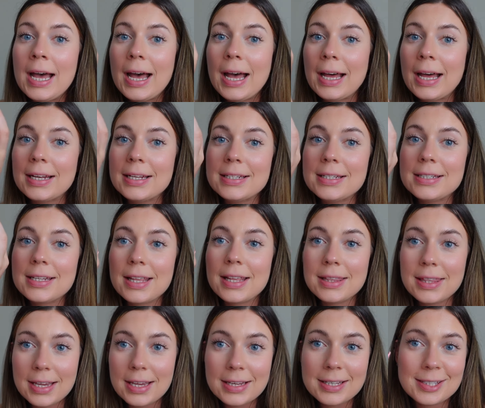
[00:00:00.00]
And
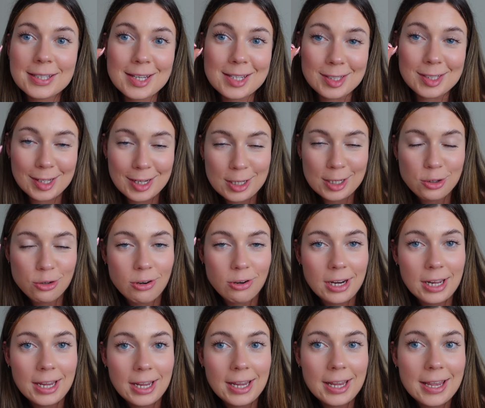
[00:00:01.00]
this is
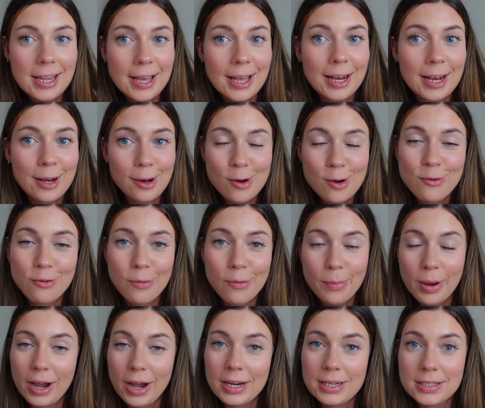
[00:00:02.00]
literally a little
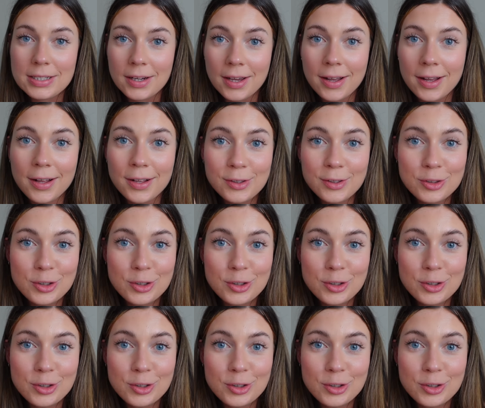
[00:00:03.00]
reminder